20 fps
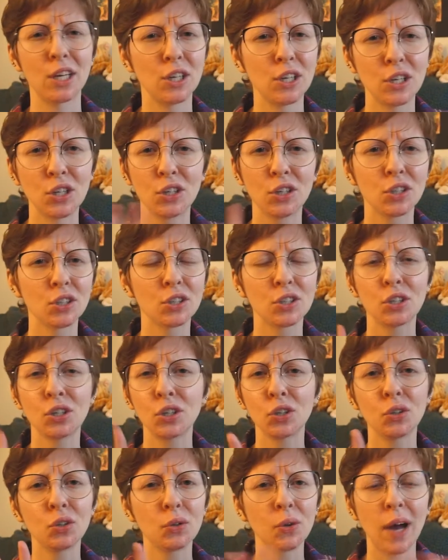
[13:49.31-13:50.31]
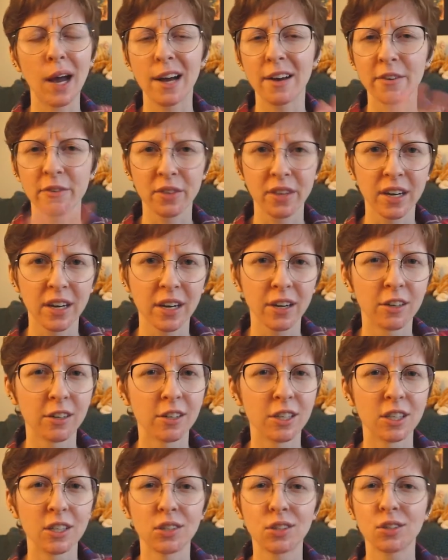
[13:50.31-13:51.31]
you're too out there,
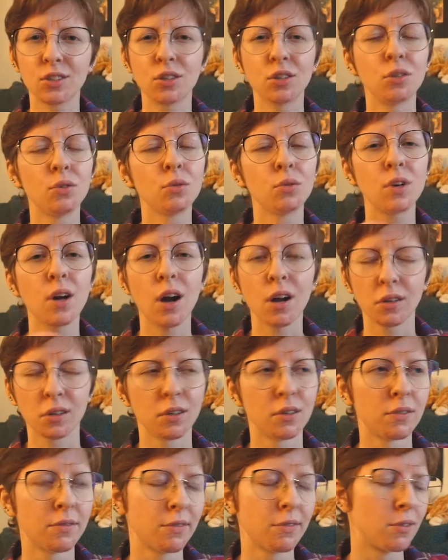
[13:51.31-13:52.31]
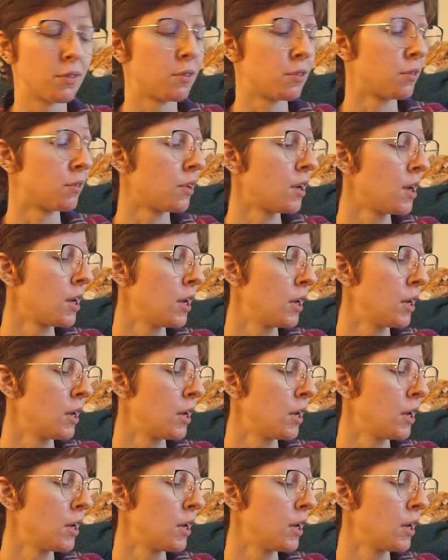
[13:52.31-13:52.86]
it's too colorful,